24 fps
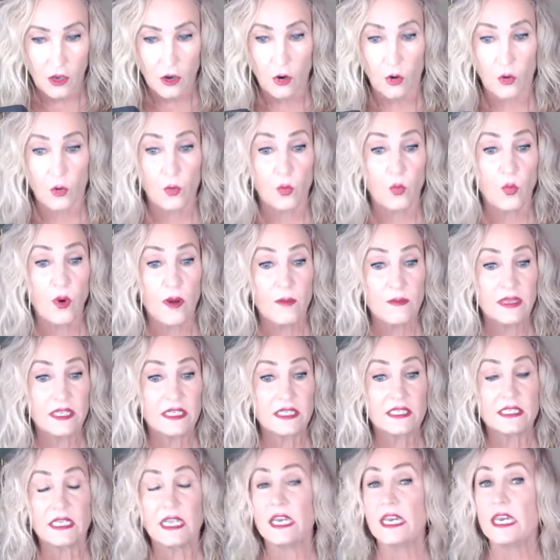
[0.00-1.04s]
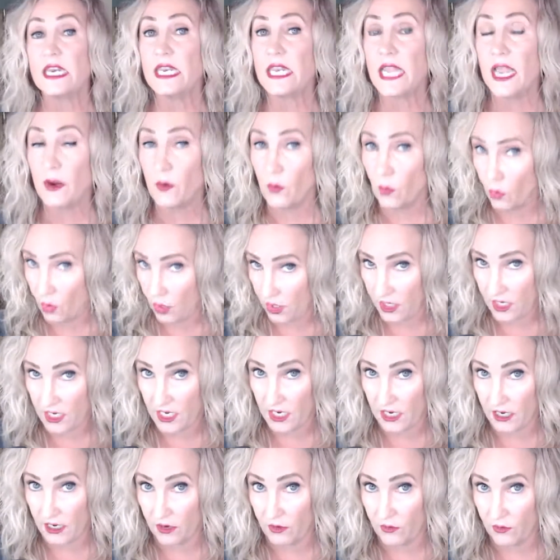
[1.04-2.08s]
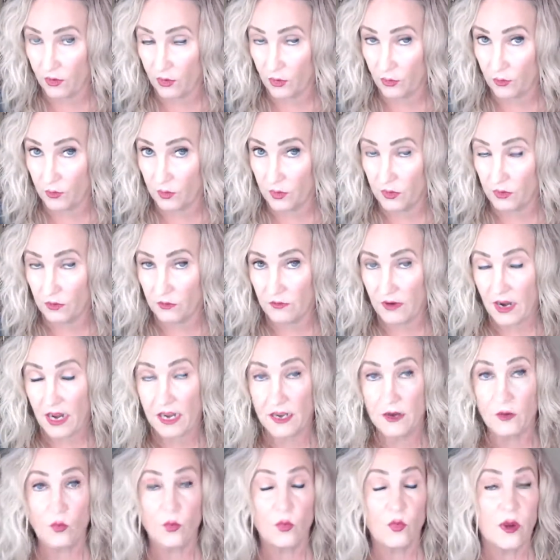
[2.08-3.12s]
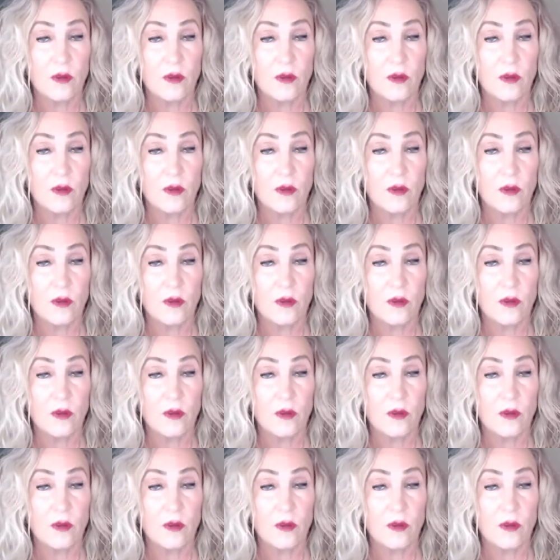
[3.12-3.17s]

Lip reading: or Women's Networking Group, right?